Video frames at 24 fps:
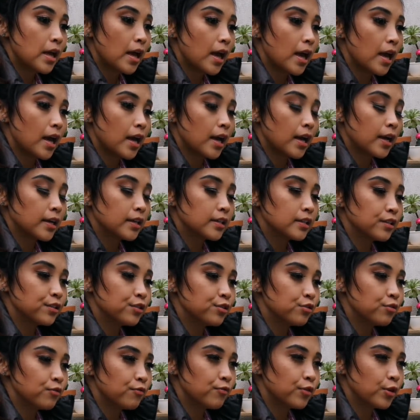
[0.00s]
and
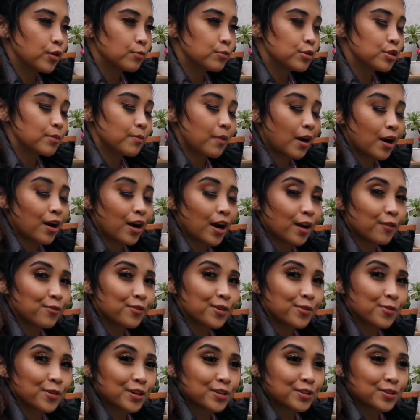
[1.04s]
film tomorrow
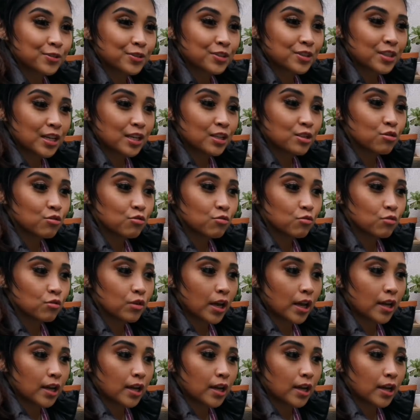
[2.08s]
after work, so stay tuned.